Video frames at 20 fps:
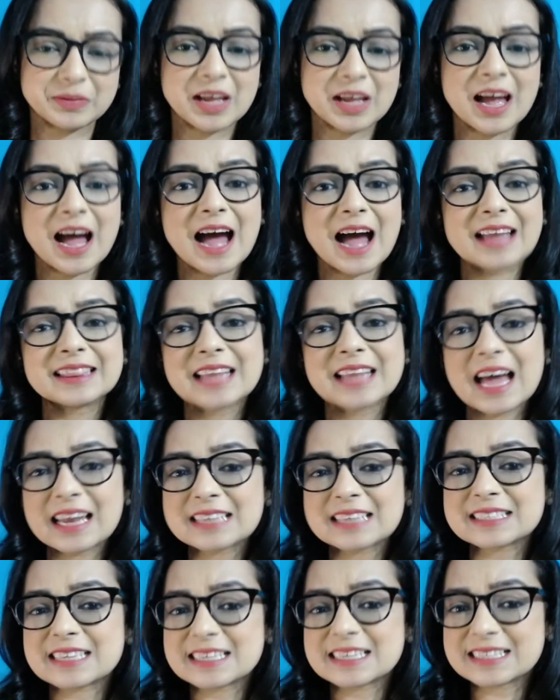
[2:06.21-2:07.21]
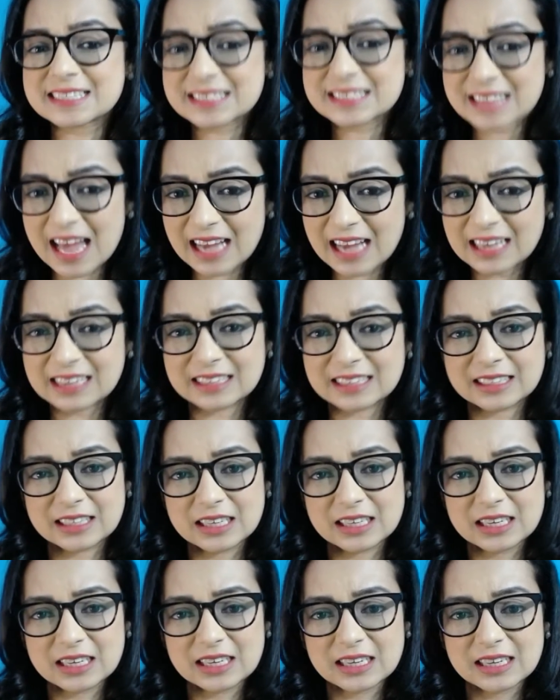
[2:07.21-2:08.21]
And that is exactly
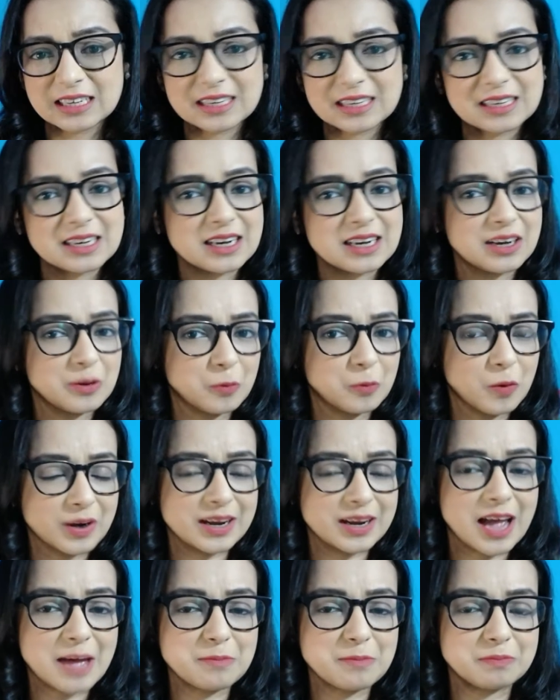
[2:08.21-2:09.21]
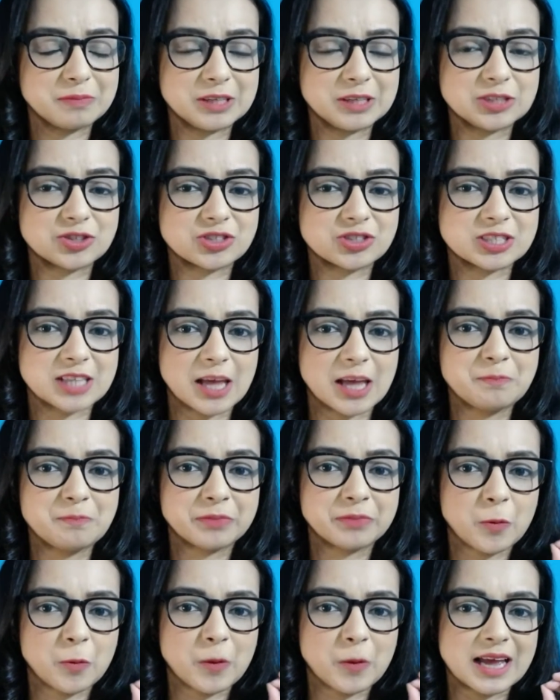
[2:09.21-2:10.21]
what I mean to say
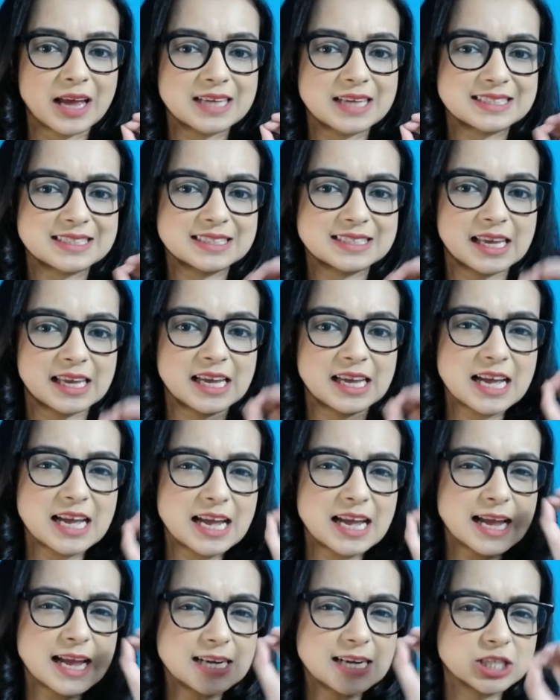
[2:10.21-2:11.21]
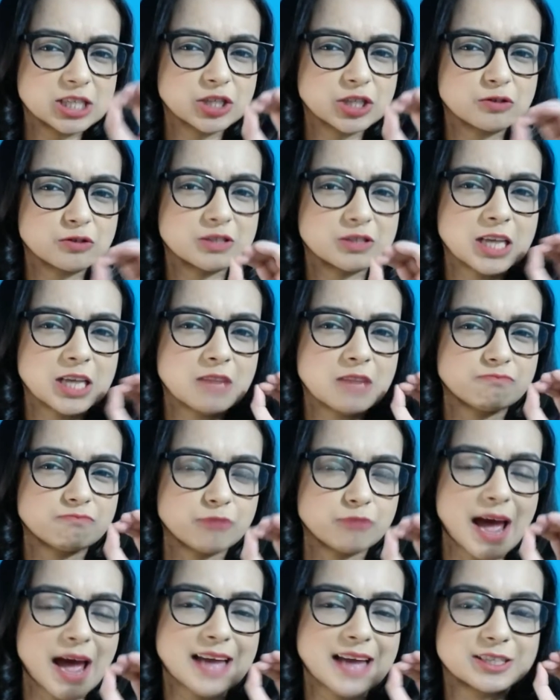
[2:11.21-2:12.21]
when I say introducing
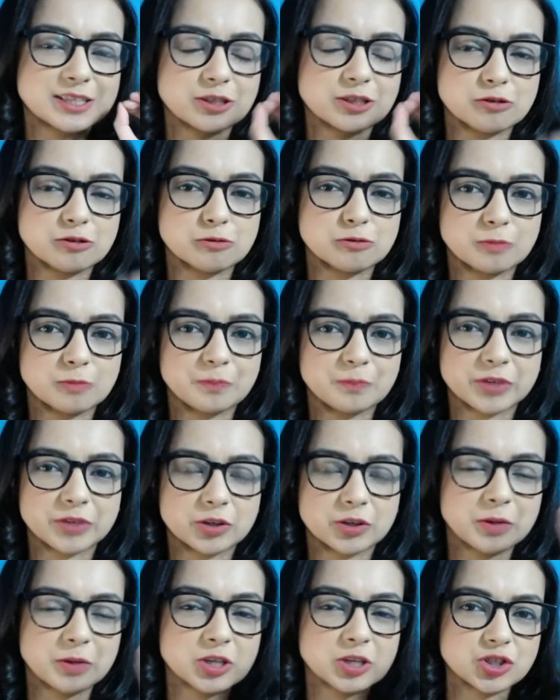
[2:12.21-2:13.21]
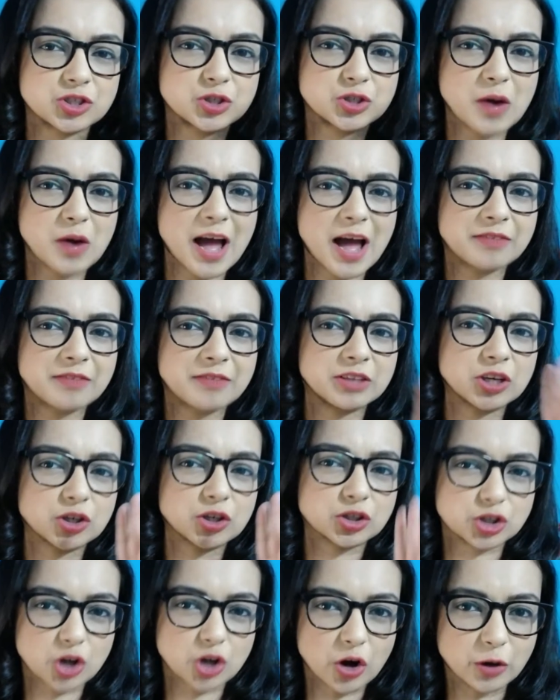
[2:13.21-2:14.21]
brand you. Because you have the
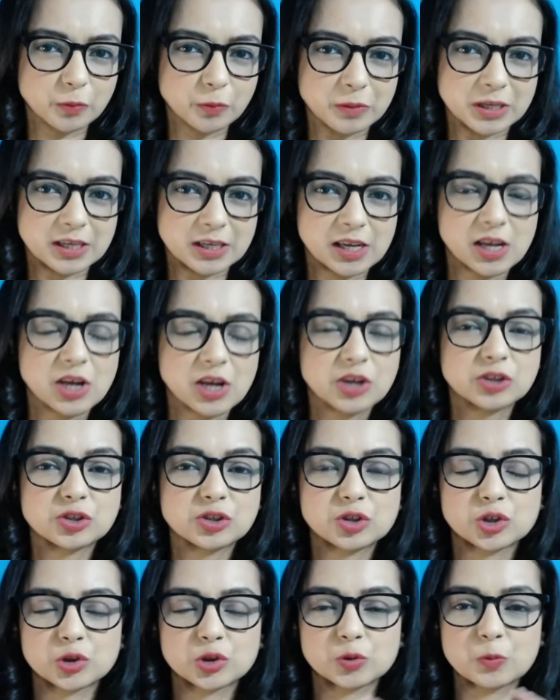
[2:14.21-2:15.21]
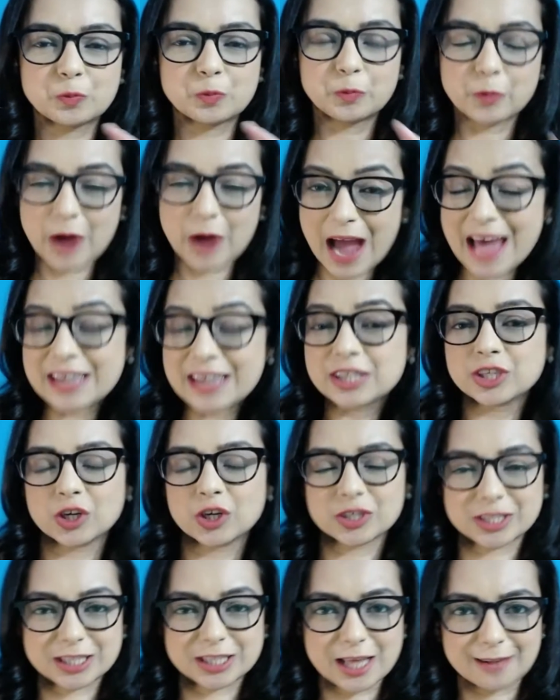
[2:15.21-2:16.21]
autonomy to brand
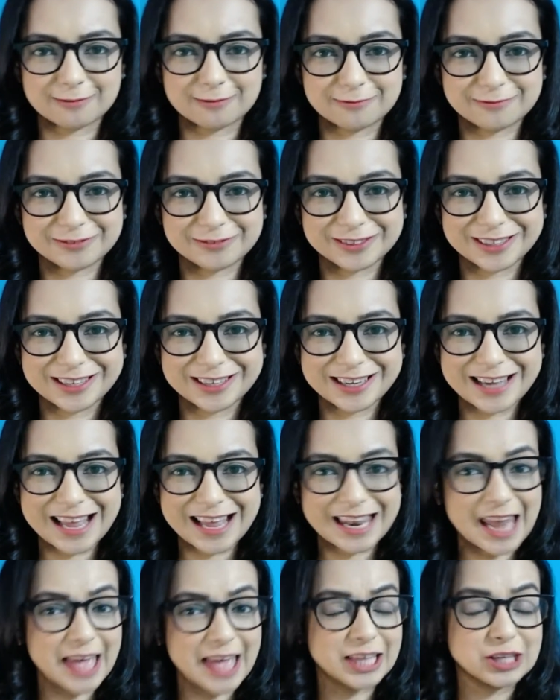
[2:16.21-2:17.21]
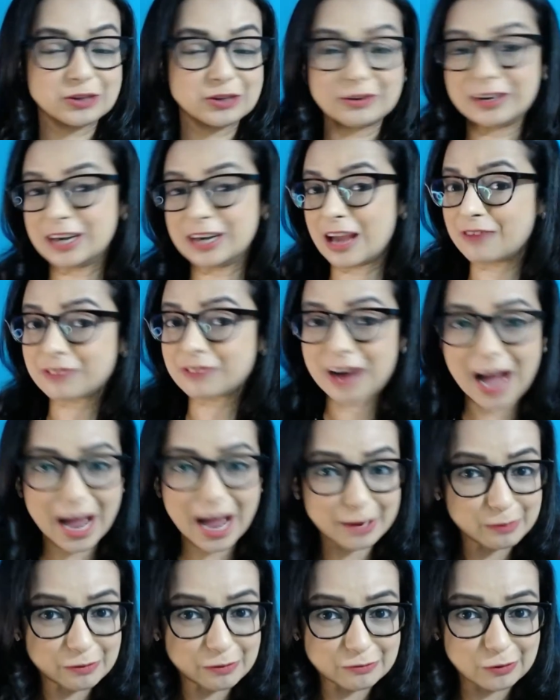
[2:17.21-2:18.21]
yourself like you never had
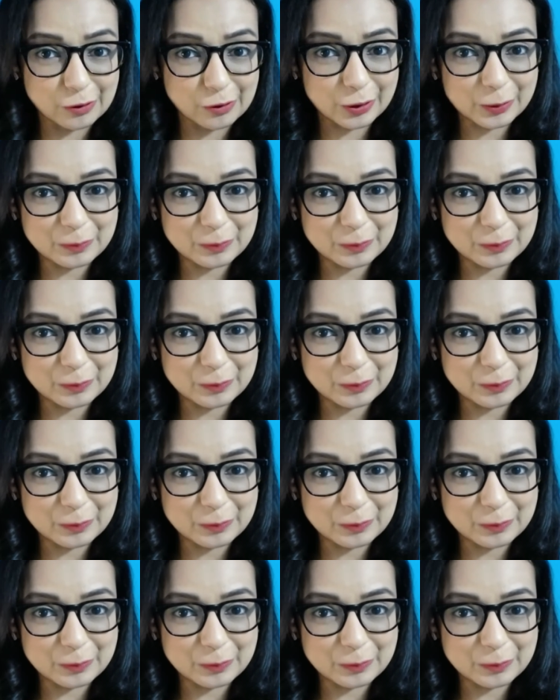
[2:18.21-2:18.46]
before.